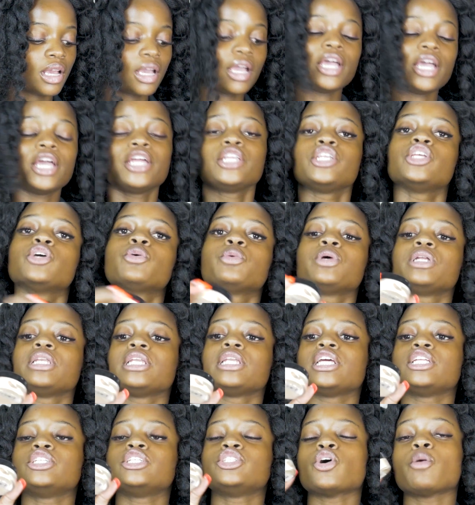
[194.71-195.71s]
And you will
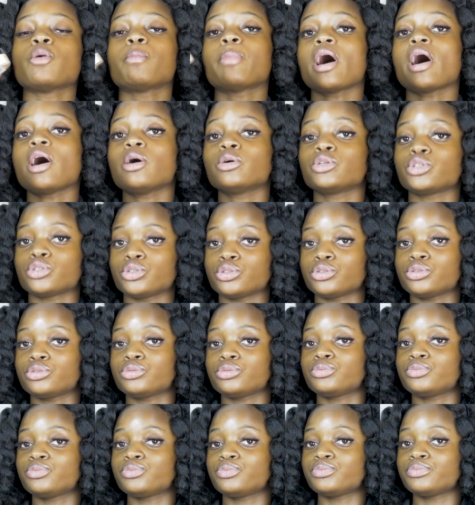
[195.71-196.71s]
need your powder.
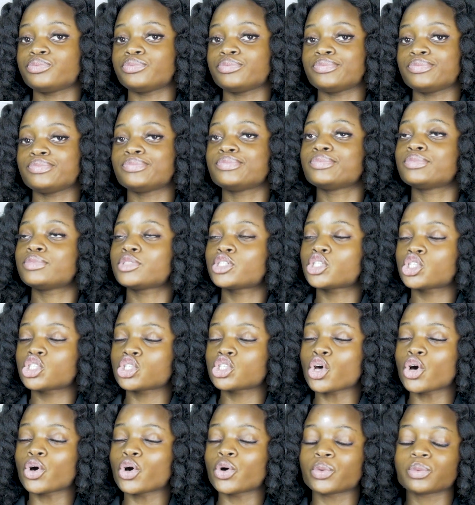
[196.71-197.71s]

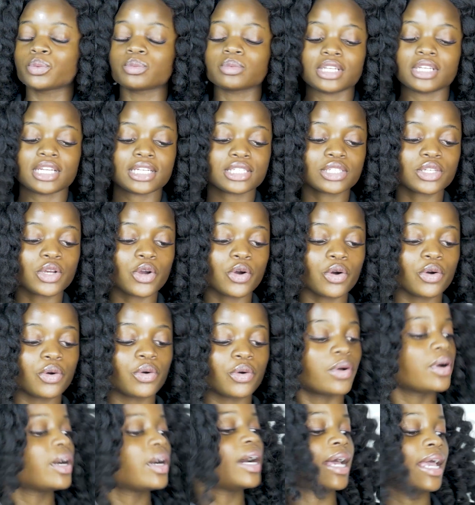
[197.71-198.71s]
So let's go
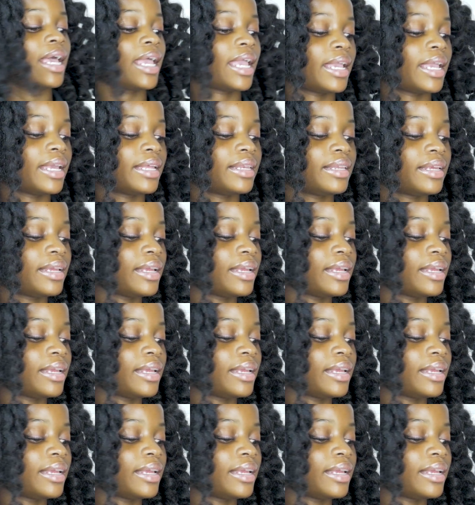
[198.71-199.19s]
ahead